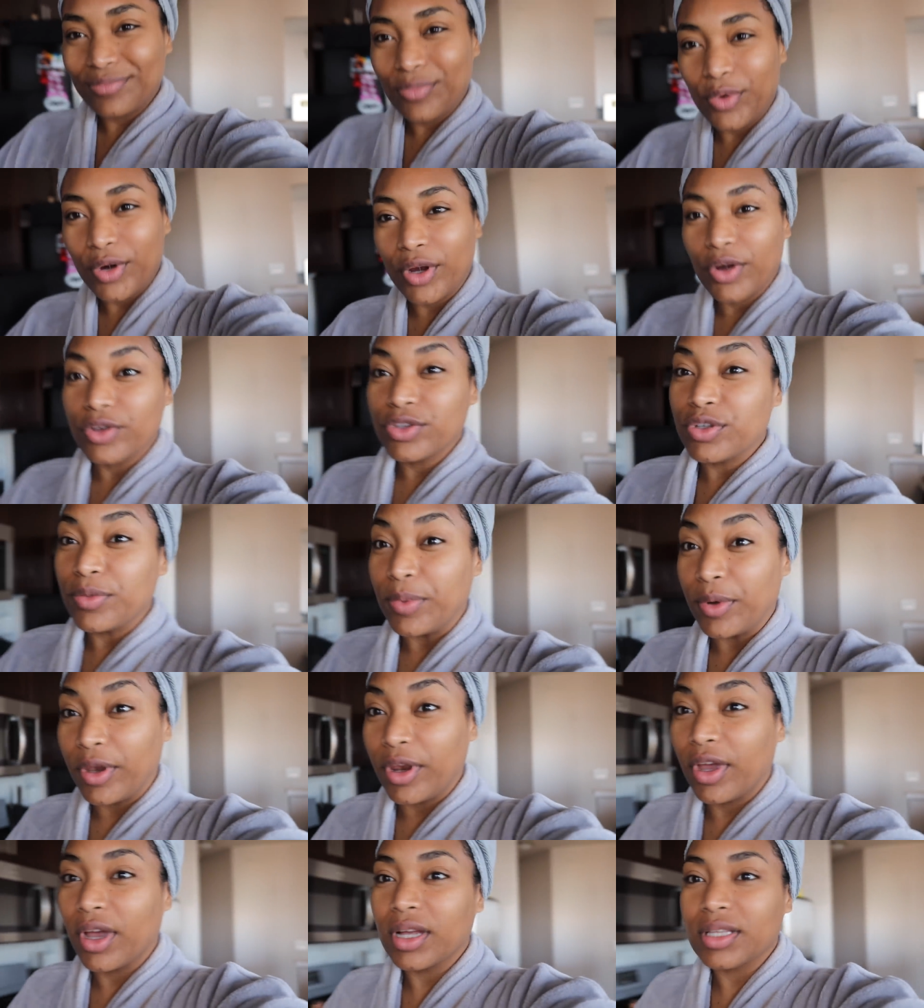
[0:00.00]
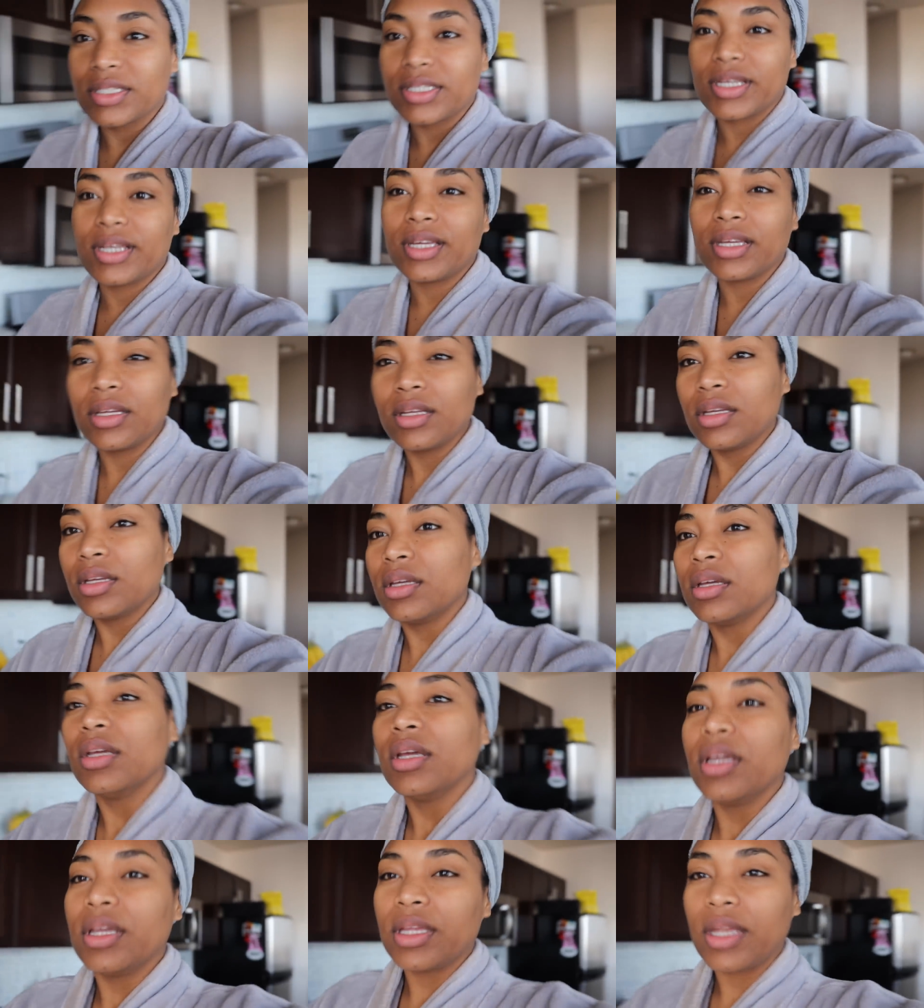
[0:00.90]
we're going to BeautyCon today.
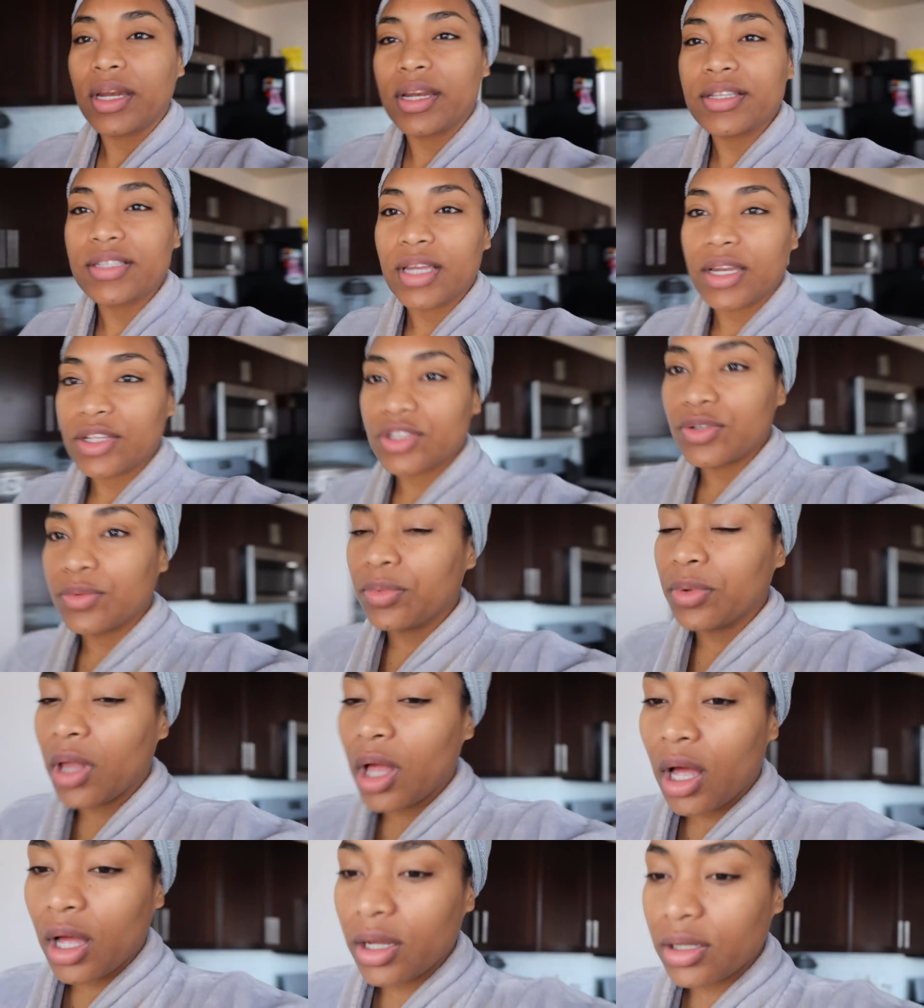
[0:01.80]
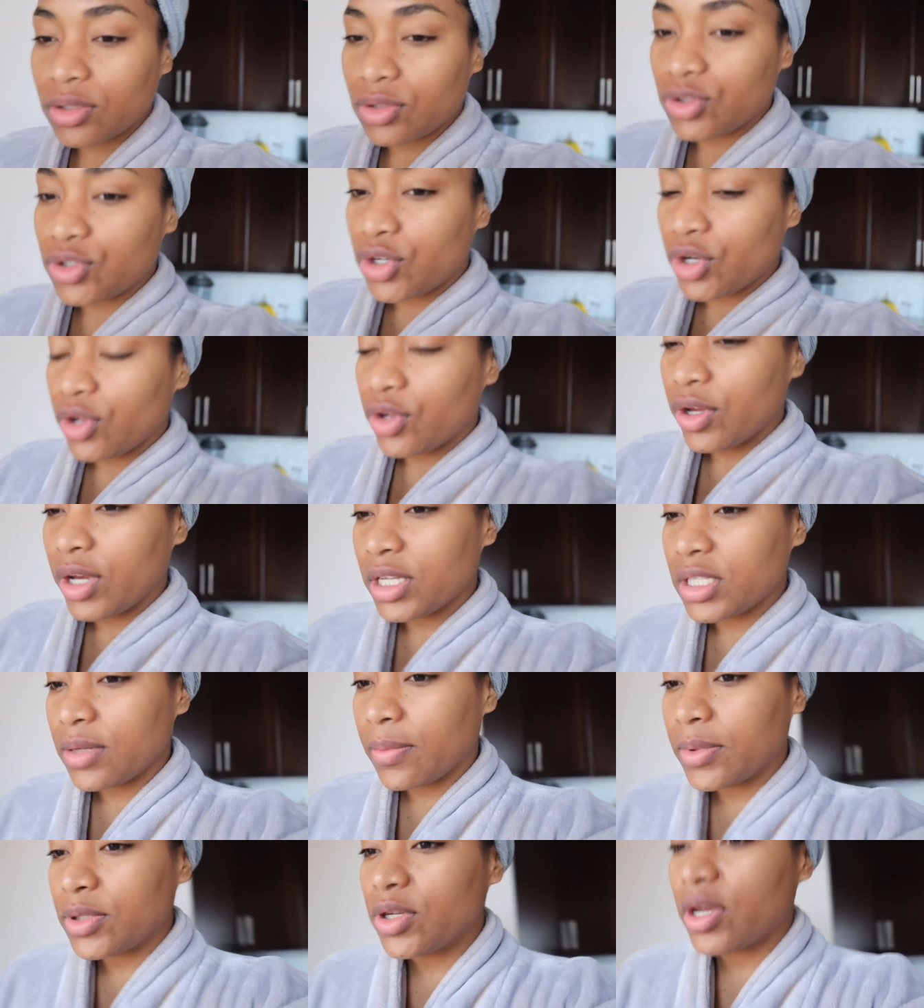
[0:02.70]
And I decided to vlog to show you
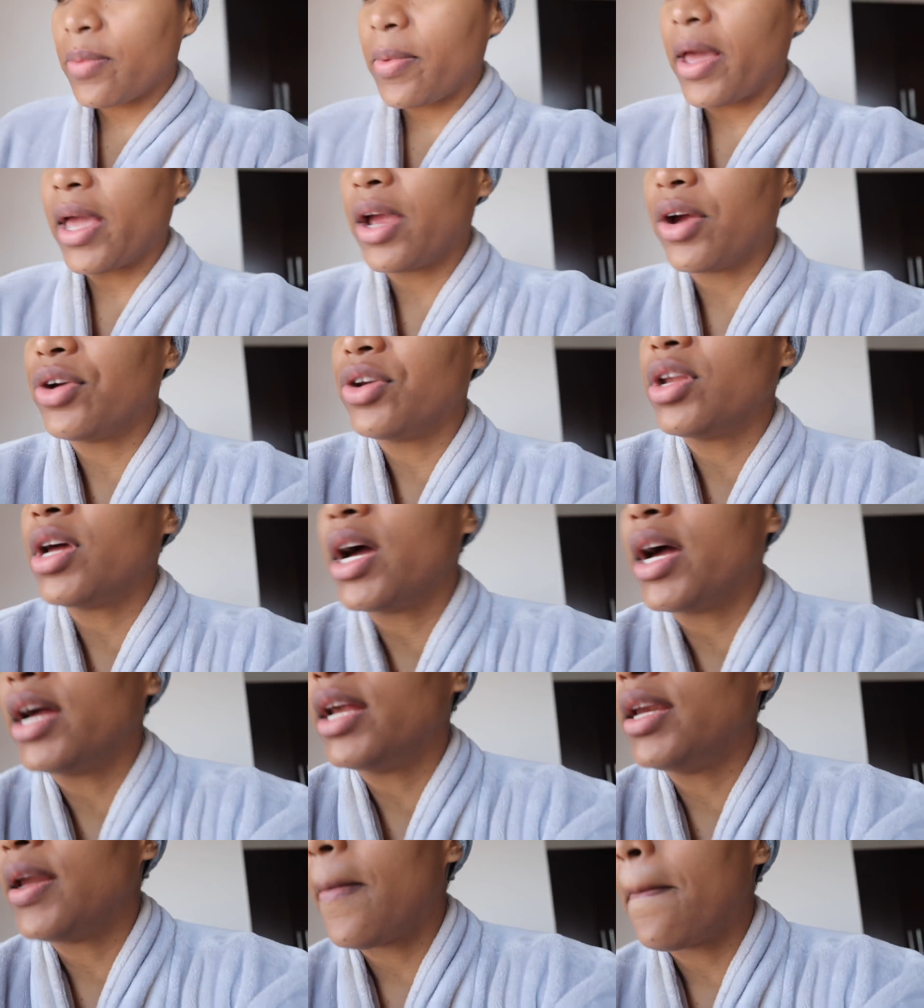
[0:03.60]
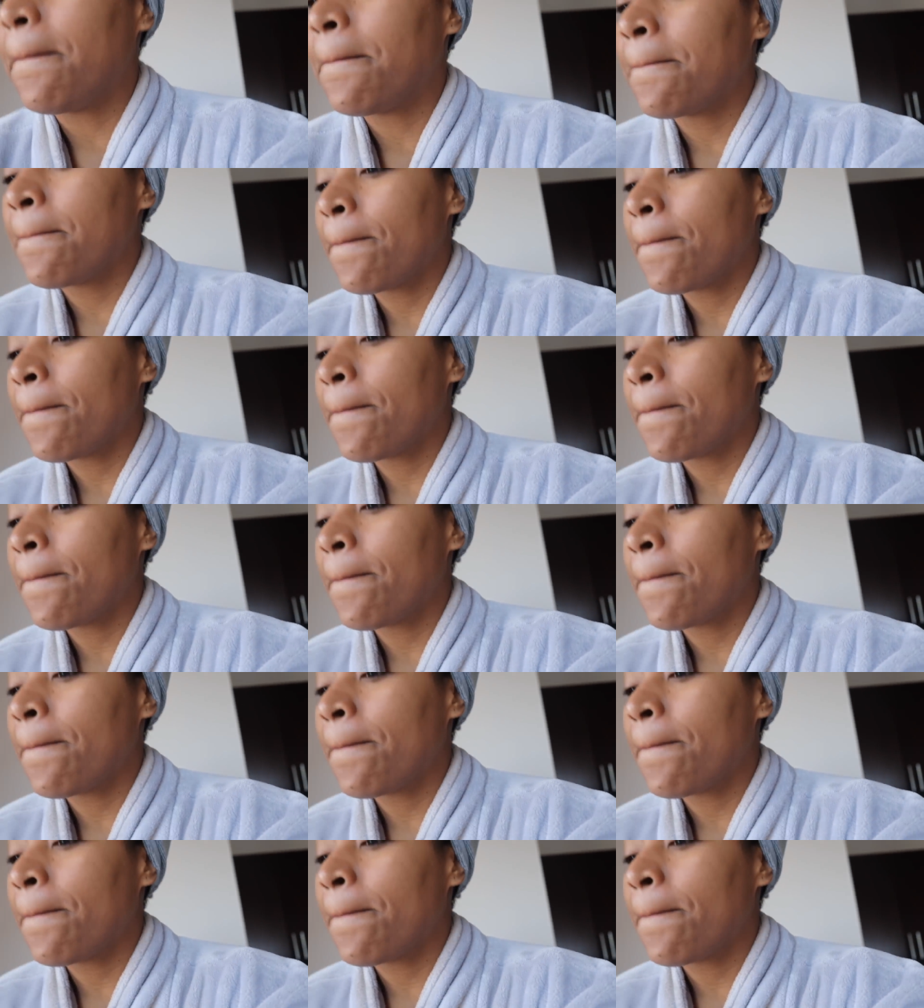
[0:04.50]
guys I'm going to get my hair done